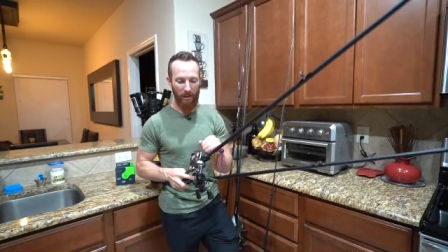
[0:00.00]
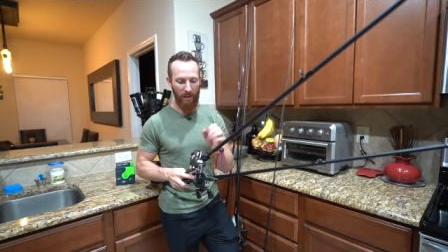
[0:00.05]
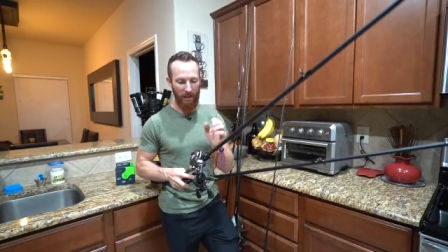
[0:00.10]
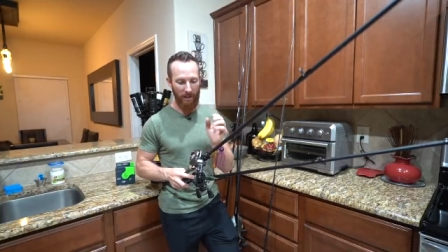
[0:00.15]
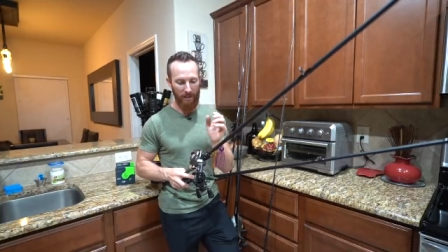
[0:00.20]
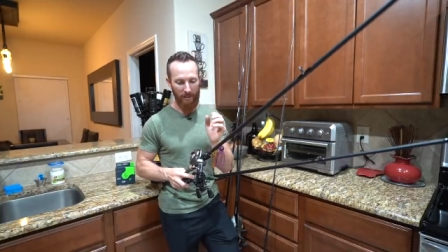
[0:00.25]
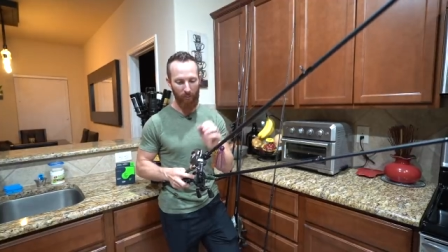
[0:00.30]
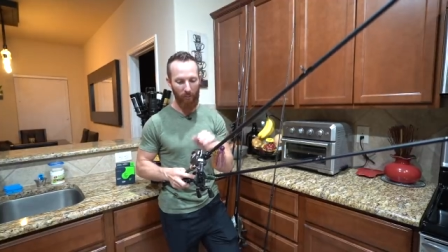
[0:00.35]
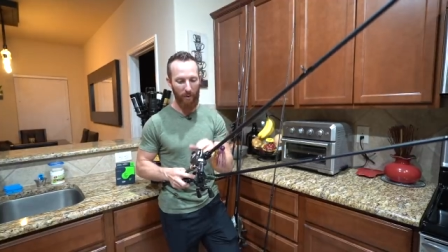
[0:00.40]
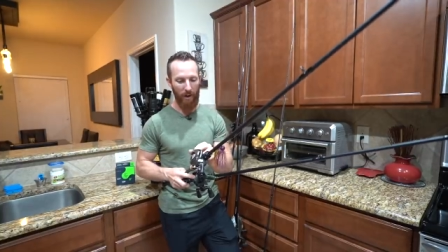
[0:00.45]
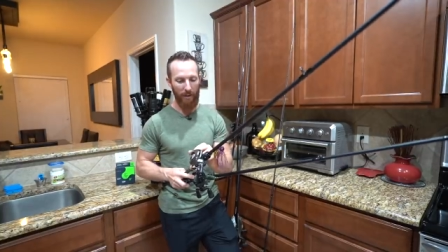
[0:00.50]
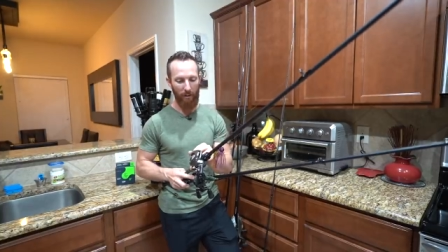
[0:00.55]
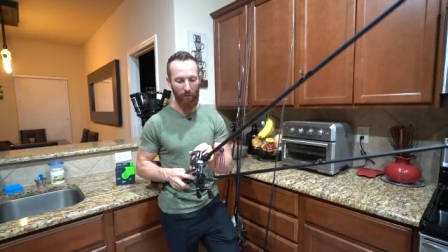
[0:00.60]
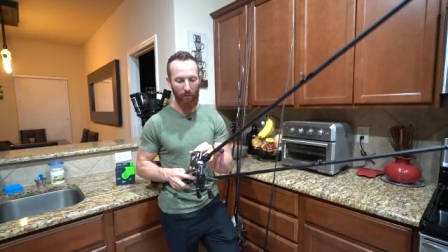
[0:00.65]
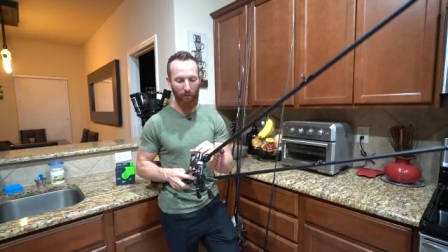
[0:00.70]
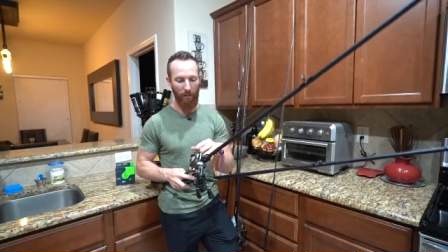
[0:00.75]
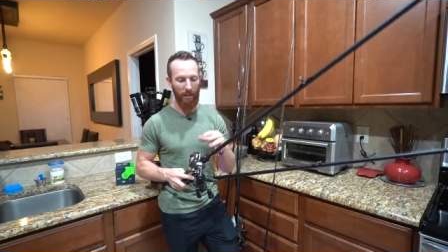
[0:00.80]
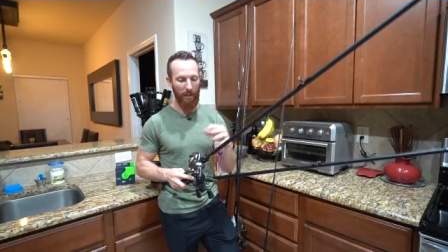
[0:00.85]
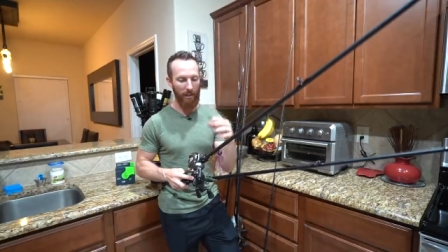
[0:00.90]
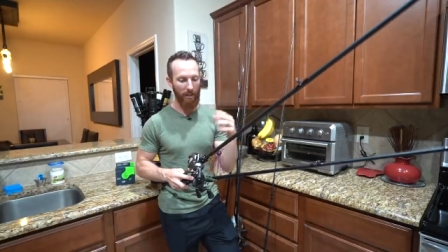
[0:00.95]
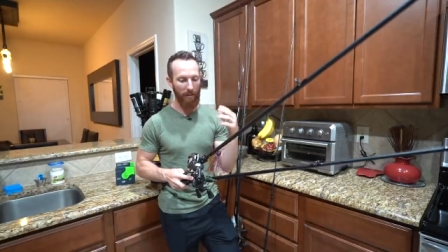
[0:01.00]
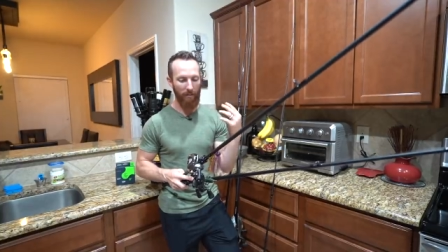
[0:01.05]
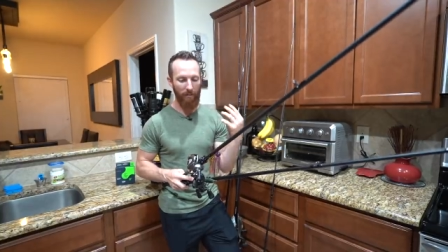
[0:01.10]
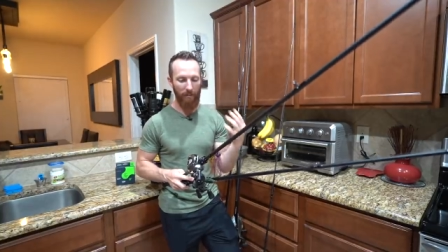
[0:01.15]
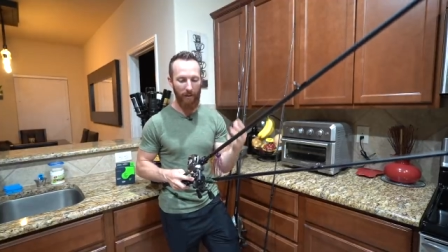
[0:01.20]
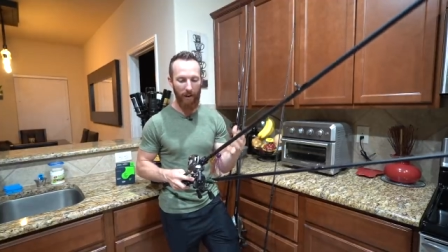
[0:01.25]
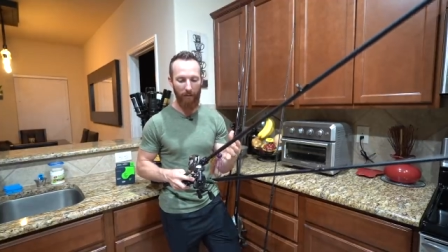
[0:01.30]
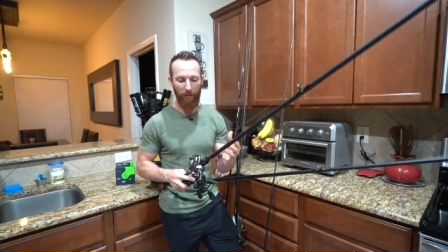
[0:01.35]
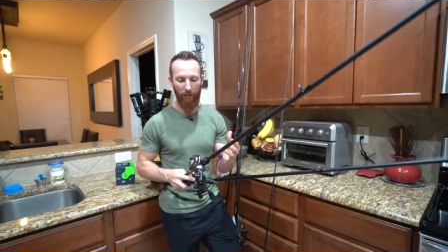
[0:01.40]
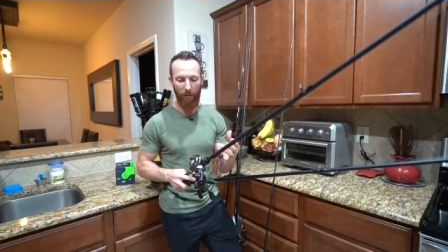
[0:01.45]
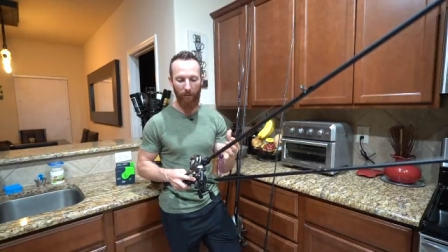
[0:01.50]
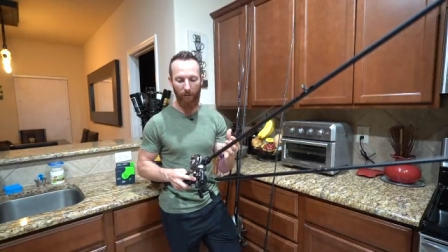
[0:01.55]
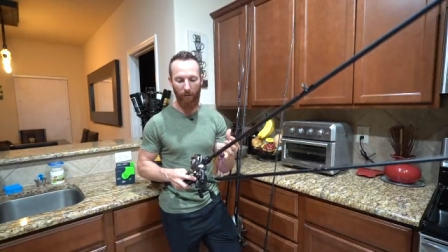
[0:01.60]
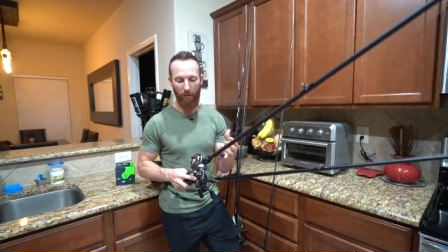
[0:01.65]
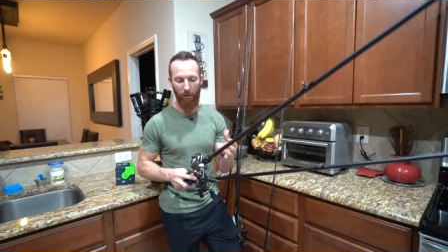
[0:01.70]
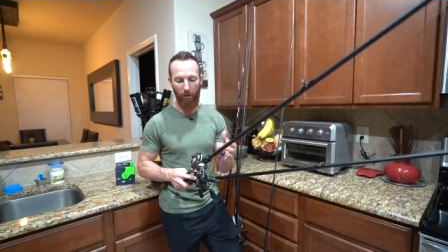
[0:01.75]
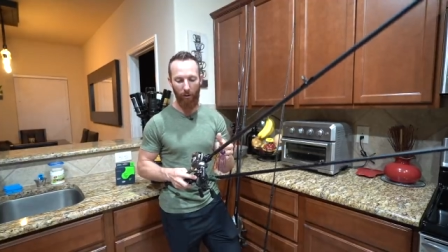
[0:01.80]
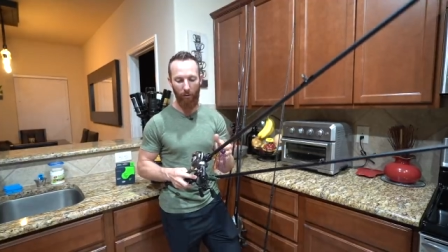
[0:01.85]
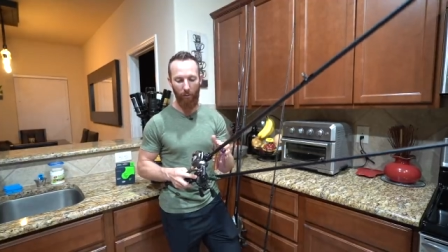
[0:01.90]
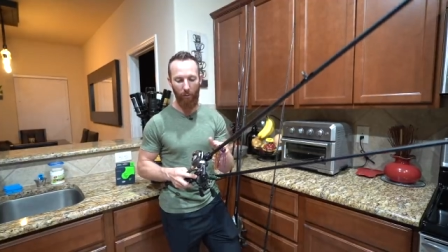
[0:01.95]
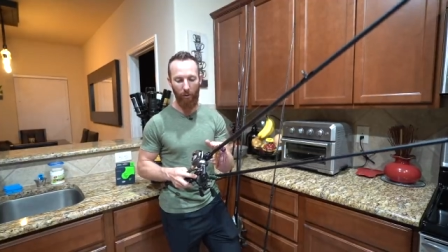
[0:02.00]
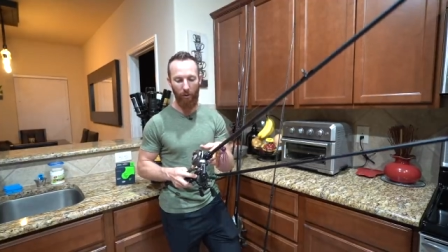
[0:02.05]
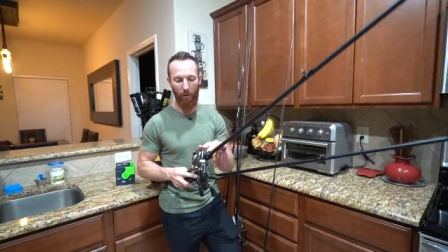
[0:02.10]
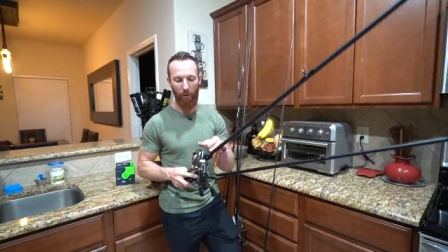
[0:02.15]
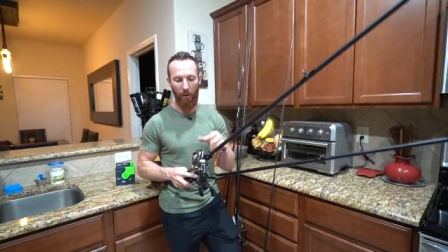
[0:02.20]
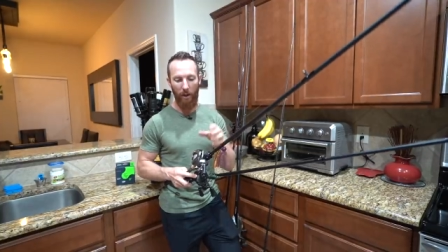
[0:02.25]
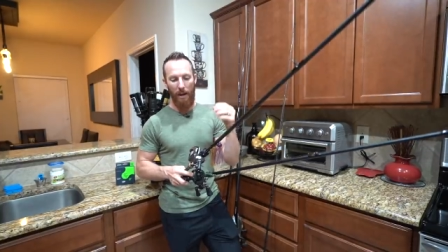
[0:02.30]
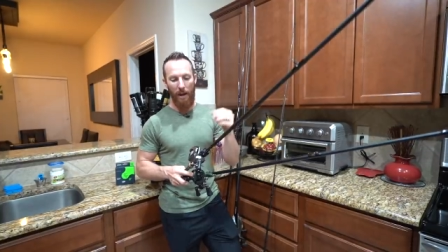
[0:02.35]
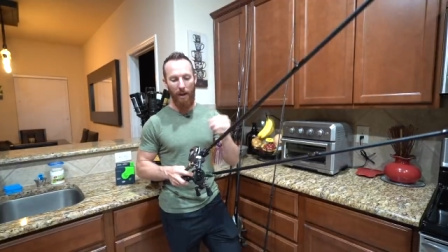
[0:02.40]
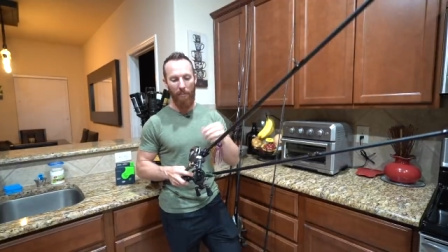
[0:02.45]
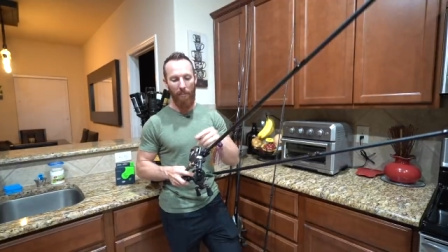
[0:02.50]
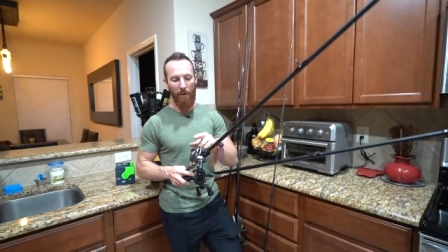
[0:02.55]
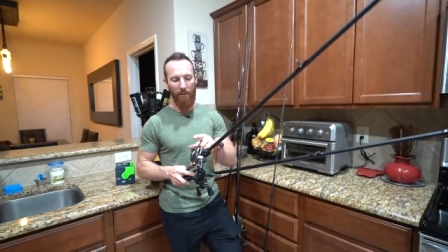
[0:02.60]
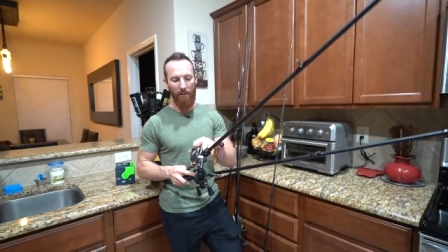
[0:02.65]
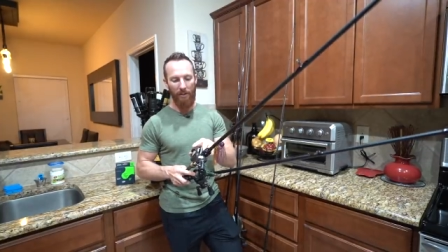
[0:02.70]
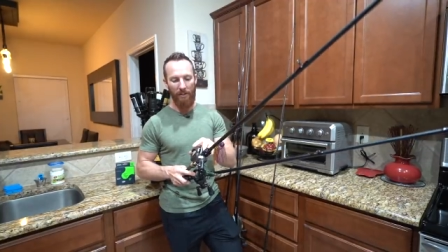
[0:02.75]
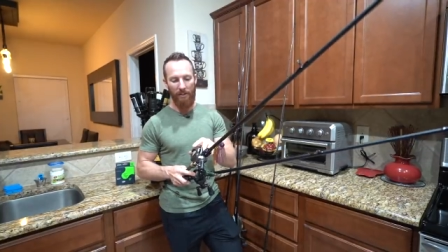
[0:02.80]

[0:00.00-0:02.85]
Uh, that's regularly like a $500 reel. I bought